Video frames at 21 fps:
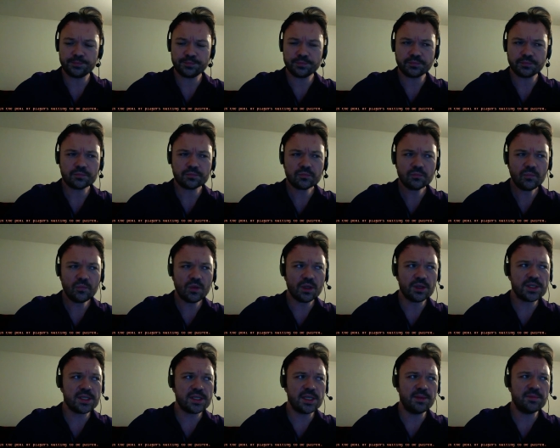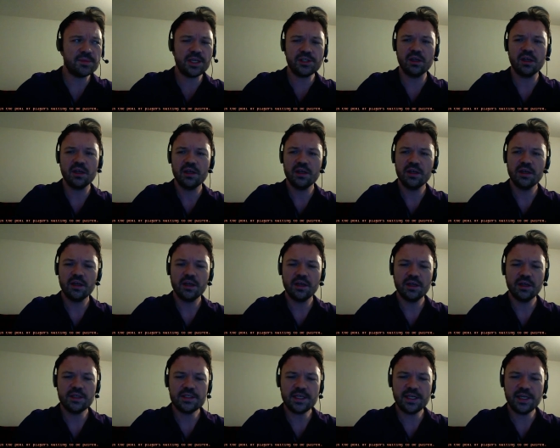same station,
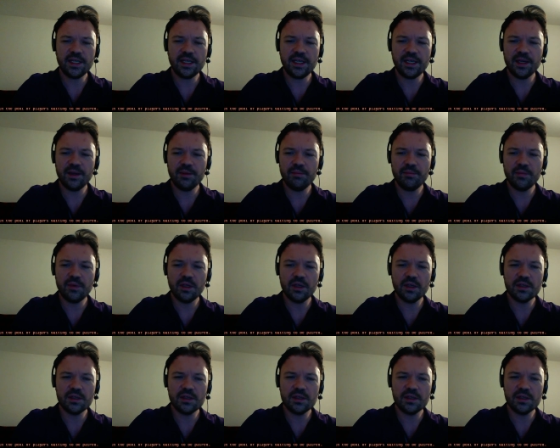10 a.m.